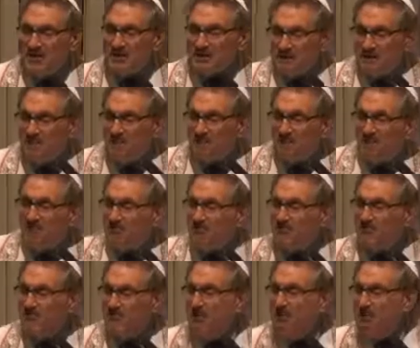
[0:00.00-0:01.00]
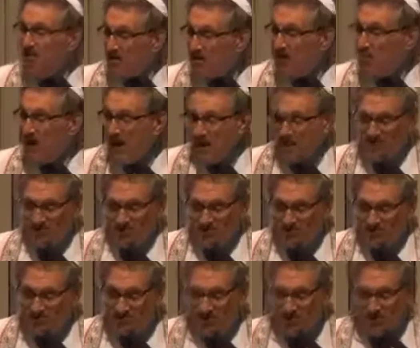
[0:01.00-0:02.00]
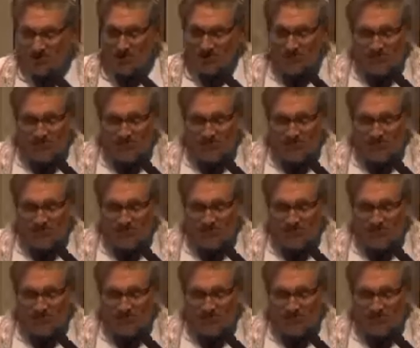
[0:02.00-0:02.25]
he felt commanded to do.